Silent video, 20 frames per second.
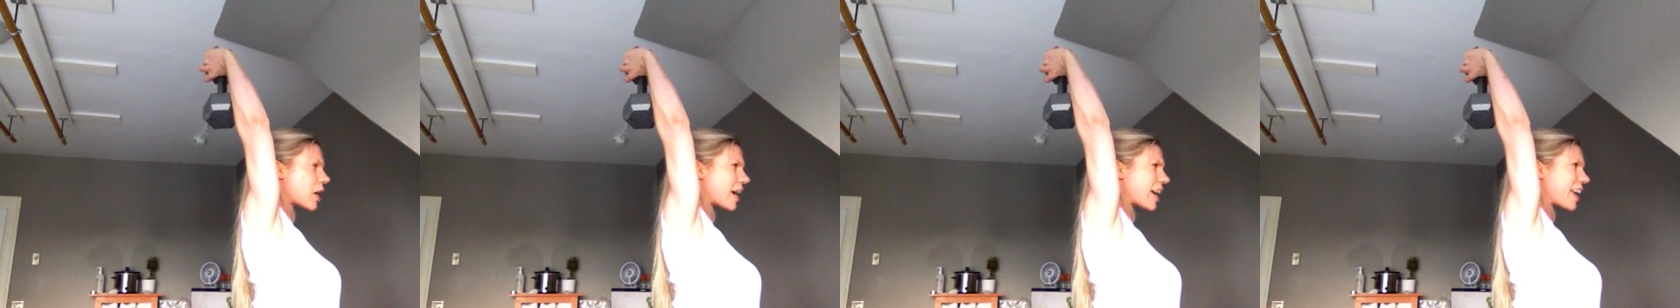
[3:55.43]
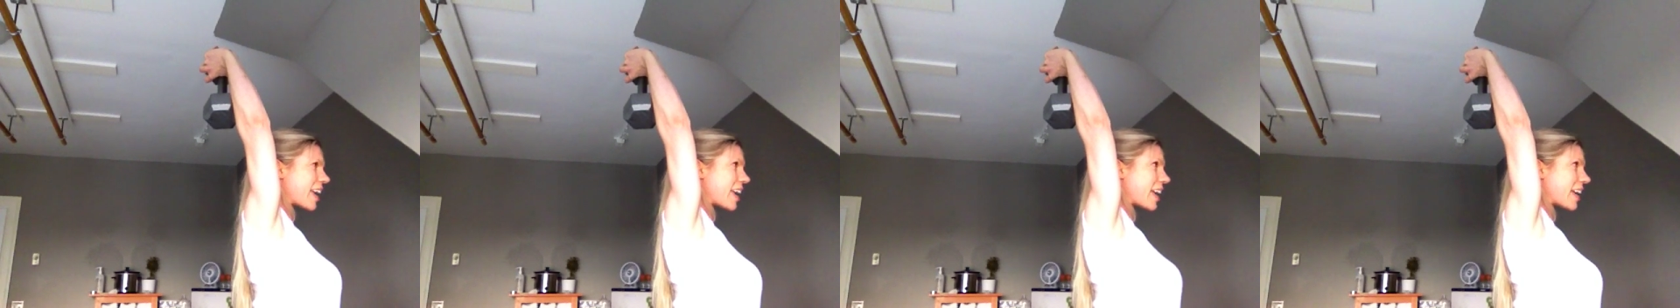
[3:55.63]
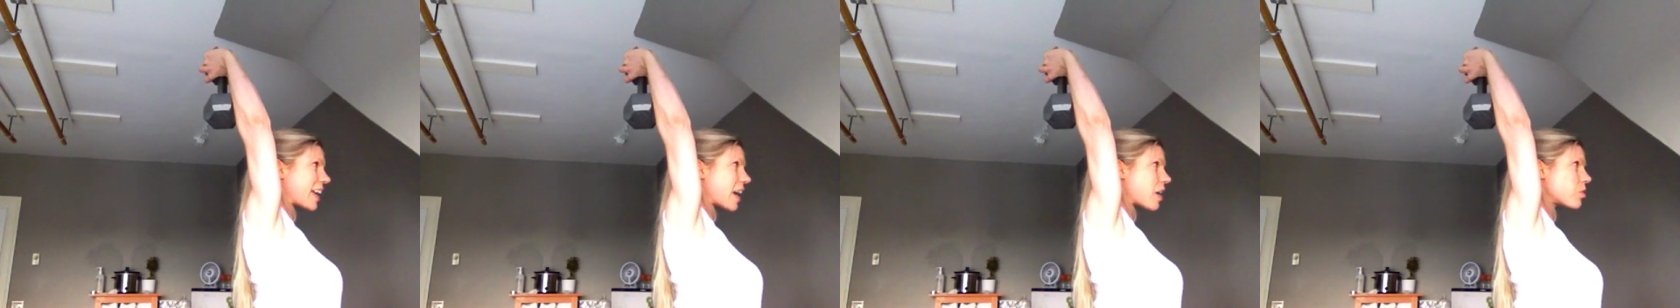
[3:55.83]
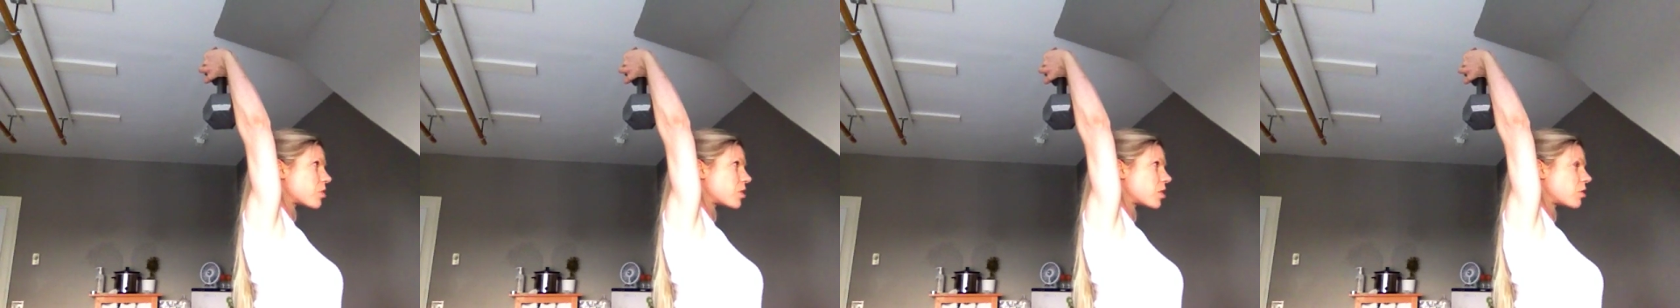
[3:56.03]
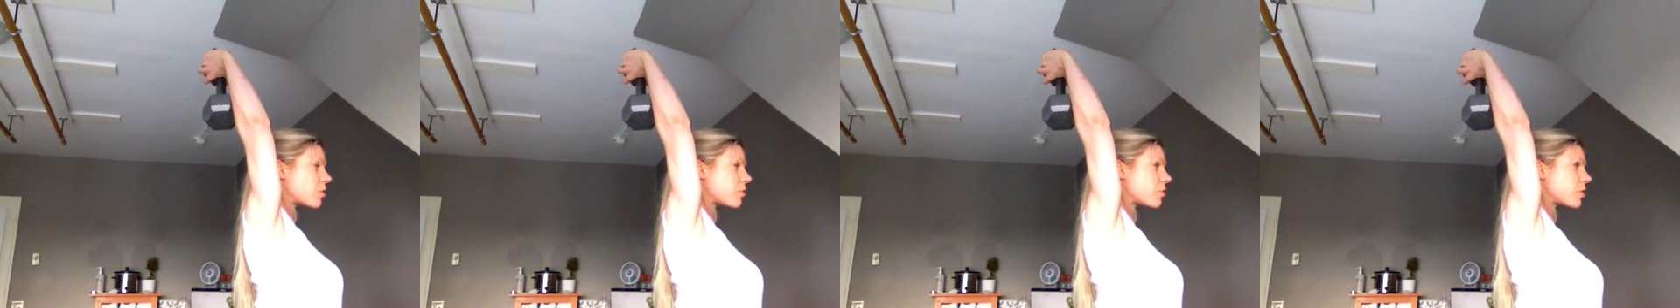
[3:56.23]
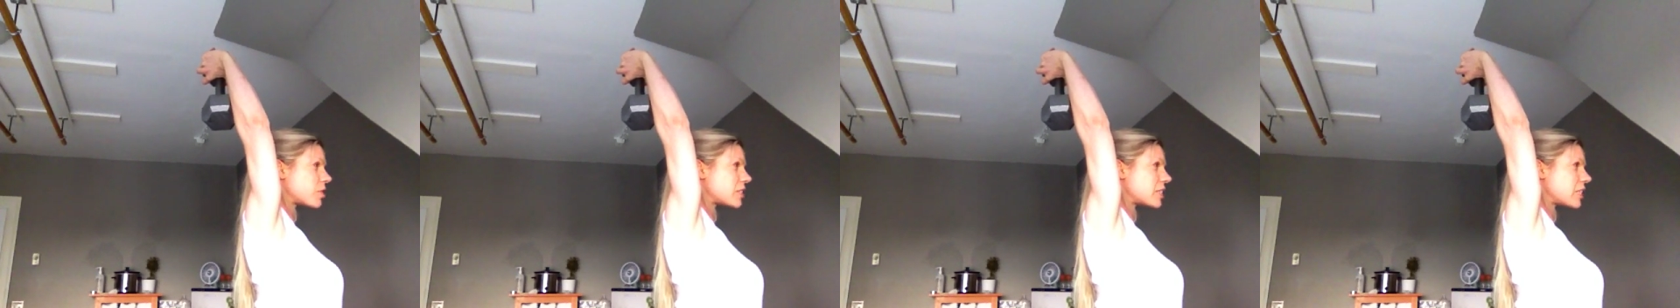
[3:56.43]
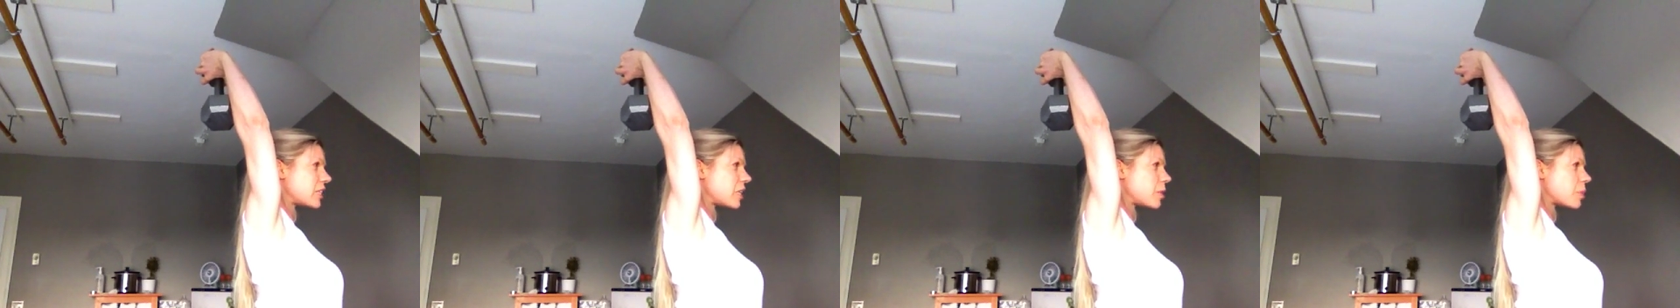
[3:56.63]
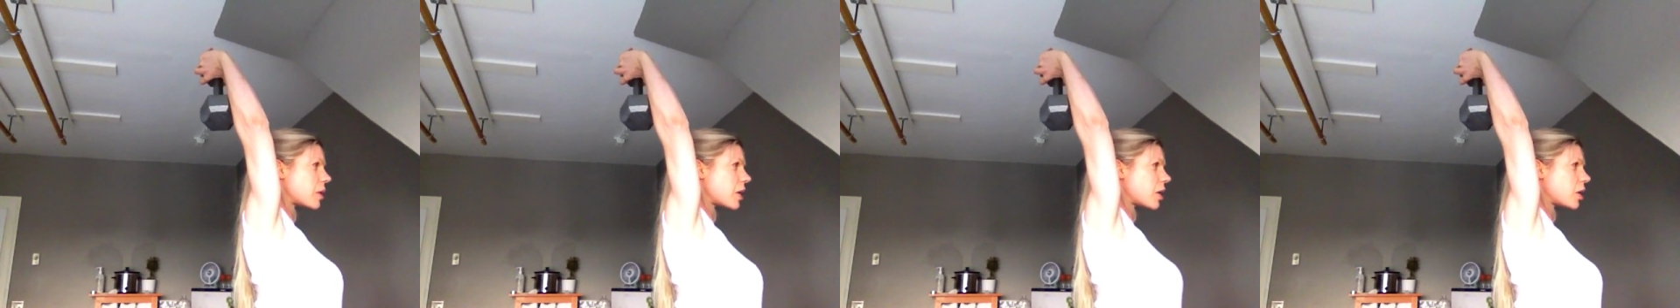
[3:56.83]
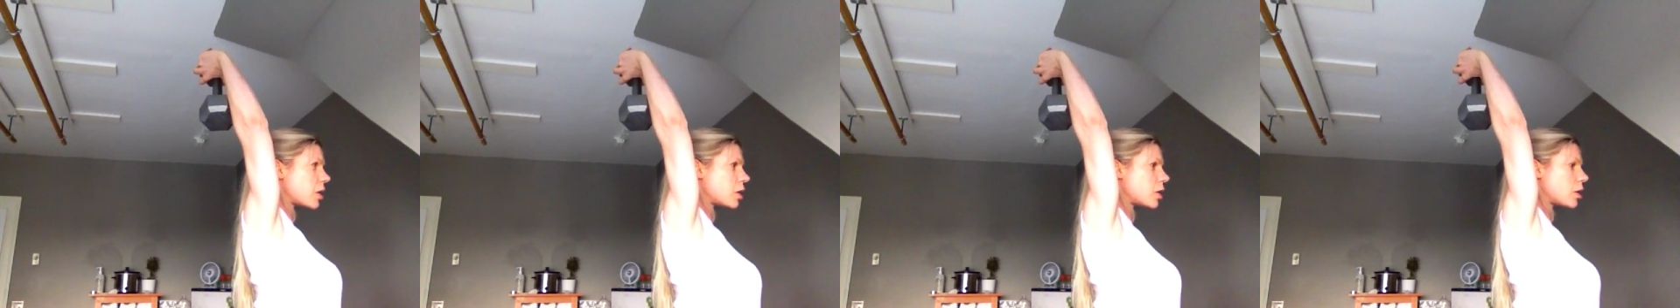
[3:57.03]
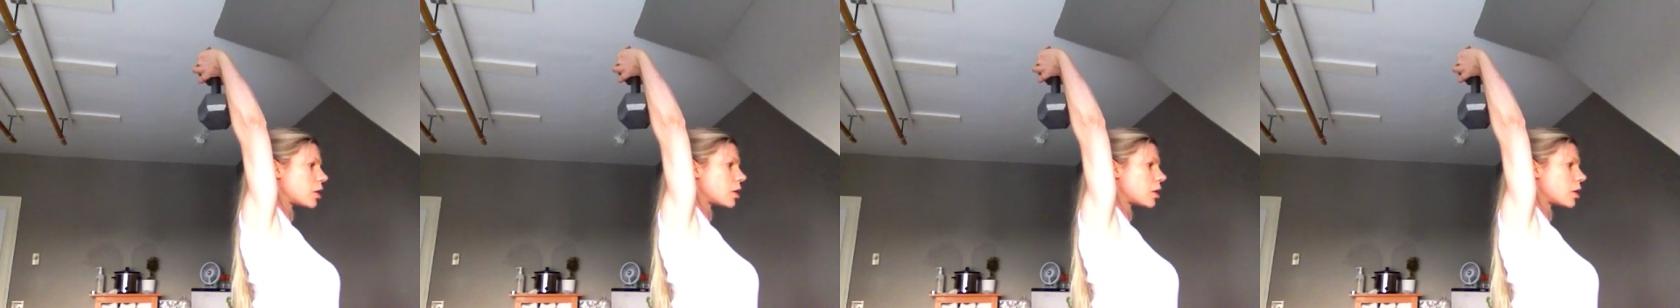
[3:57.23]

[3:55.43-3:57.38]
I hang out there for a teeny bit,